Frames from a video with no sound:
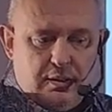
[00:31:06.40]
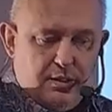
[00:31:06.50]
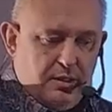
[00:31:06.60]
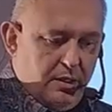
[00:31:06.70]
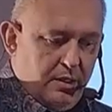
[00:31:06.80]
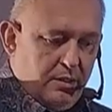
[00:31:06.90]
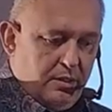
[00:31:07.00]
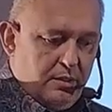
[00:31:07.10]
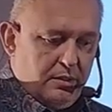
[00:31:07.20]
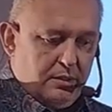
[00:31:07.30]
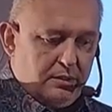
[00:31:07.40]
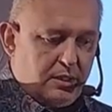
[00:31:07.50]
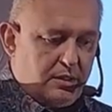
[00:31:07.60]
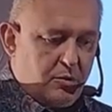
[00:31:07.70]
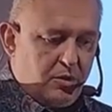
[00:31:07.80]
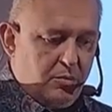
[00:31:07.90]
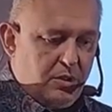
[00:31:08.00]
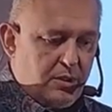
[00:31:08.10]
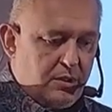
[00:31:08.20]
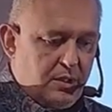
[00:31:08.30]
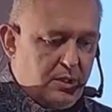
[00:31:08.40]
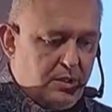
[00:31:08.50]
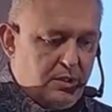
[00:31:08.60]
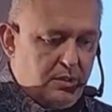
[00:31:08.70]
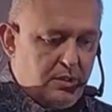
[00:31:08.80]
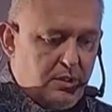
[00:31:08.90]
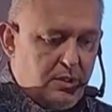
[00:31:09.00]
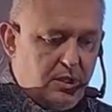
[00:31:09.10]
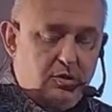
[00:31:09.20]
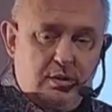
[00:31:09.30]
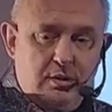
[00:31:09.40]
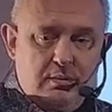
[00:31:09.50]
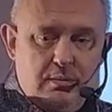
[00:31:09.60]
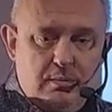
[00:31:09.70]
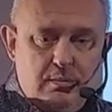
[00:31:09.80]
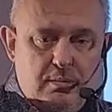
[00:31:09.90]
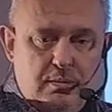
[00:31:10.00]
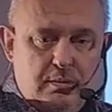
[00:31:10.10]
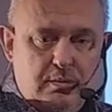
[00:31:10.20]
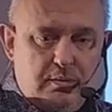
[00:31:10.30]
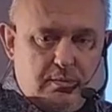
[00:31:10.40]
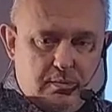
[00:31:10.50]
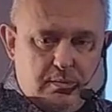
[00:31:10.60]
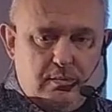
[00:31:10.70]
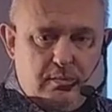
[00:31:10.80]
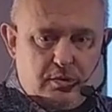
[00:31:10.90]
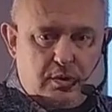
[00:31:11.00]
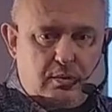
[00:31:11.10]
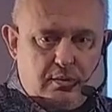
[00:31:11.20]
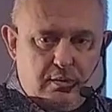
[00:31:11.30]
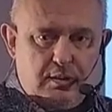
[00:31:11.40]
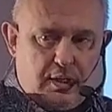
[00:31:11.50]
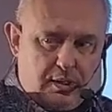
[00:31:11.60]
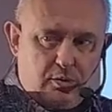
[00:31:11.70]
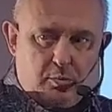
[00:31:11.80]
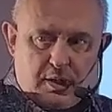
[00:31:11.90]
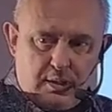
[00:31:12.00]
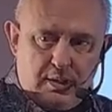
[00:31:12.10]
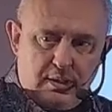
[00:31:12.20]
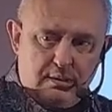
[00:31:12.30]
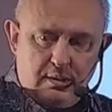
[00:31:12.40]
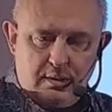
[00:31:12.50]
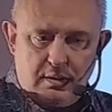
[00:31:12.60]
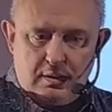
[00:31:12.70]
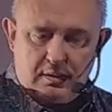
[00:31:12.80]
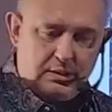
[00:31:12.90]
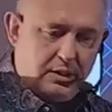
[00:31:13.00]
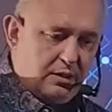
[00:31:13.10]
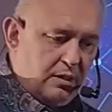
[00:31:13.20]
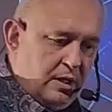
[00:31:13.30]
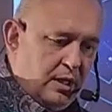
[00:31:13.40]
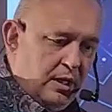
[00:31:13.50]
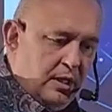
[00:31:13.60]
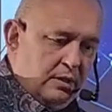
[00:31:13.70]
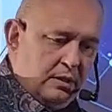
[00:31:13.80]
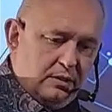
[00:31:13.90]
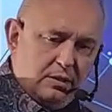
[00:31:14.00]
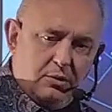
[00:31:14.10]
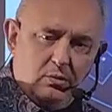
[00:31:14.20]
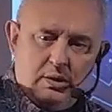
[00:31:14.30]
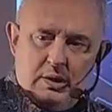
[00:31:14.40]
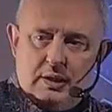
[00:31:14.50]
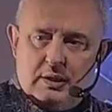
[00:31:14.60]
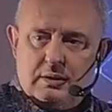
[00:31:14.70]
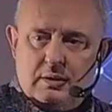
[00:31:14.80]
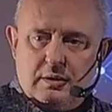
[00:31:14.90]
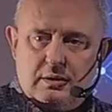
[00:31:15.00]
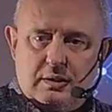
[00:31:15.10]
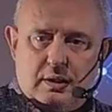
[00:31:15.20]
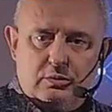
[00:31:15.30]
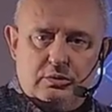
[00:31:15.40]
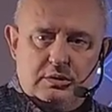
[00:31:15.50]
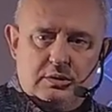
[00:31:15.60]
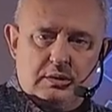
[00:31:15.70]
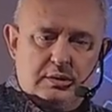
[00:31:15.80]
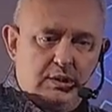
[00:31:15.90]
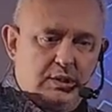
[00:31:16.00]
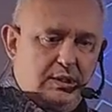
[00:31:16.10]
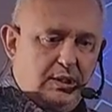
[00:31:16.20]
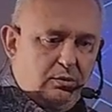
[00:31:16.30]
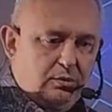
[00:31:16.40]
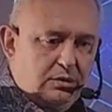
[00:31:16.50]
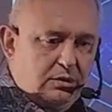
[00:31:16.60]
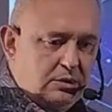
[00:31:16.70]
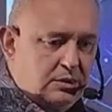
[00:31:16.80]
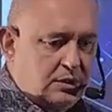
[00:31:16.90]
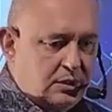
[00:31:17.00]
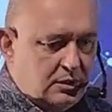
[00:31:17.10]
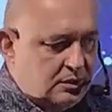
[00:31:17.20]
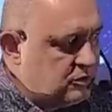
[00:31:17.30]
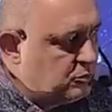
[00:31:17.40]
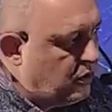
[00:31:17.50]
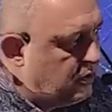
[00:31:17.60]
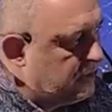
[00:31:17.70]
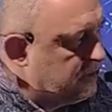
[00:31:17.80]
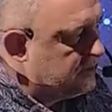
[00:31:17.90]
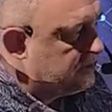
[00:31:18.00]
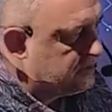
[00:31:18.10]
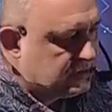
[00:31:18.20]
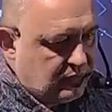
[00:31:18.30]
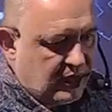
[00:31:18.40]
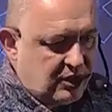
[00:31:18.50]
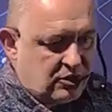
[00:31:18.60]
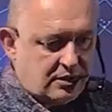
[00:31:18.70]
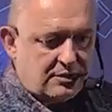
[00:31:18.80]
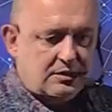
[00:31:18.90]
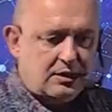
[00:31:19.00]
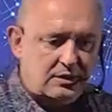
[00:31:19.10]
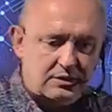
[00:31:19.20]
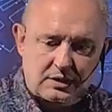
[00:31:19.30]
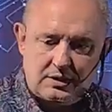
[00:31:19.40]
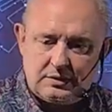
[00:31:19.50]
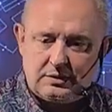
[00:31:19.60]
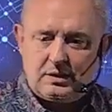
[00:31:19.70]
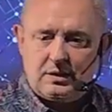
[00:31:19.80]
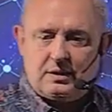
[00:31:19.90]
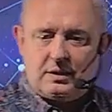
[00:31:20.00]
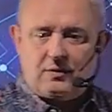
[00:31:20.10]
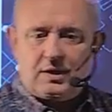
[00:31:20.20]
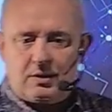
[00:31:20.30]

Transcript: In Central Bohemian region, which are they are our partners in our center, there's about 1,000 small villages and cities having